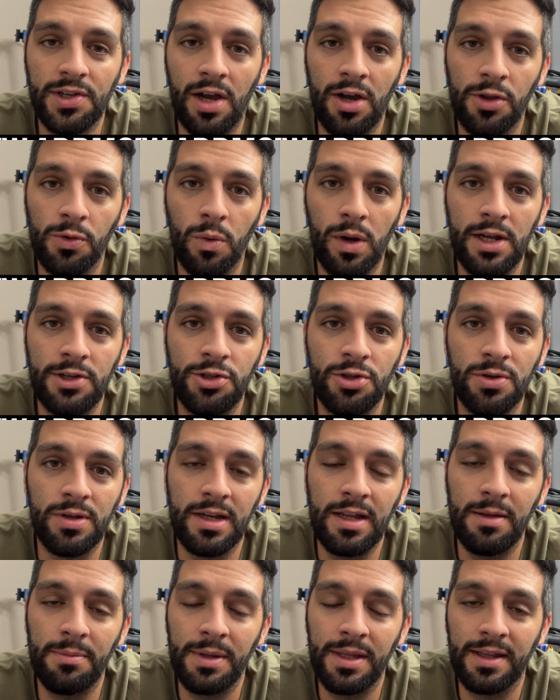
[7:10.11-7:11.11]
Otherwise, you can
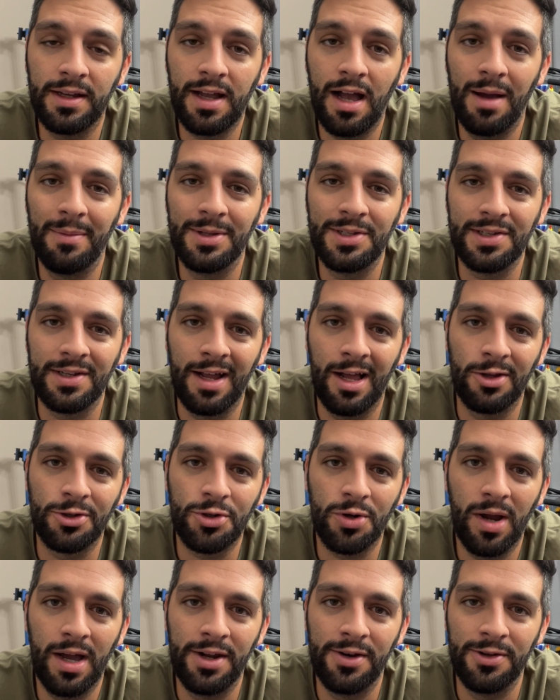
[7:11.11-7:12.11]
hit me in the comments and I'll
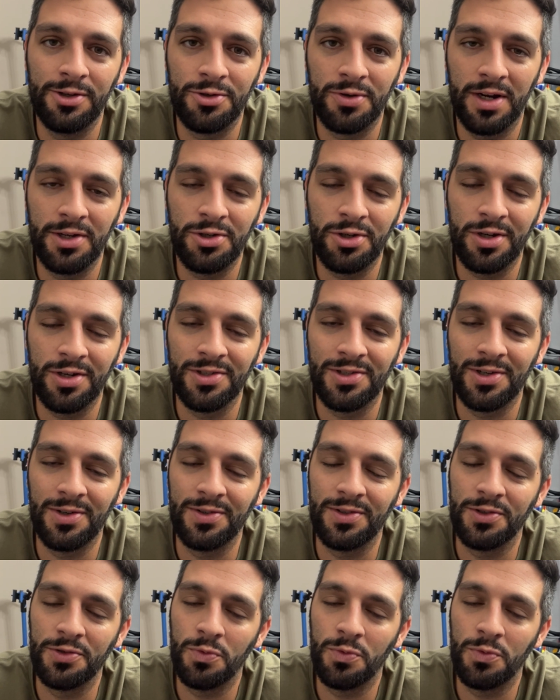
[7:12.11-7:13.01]
try to address your concerns as